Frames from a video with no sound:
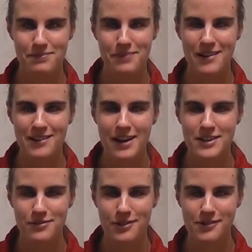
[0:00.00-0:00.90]

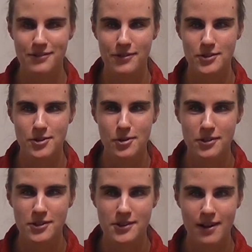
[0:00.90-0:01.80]
paradise for
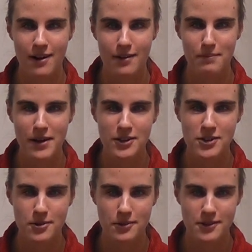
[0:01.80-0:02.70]
students. There are many
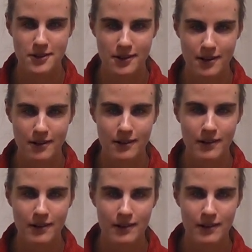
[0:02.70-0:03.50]
students here,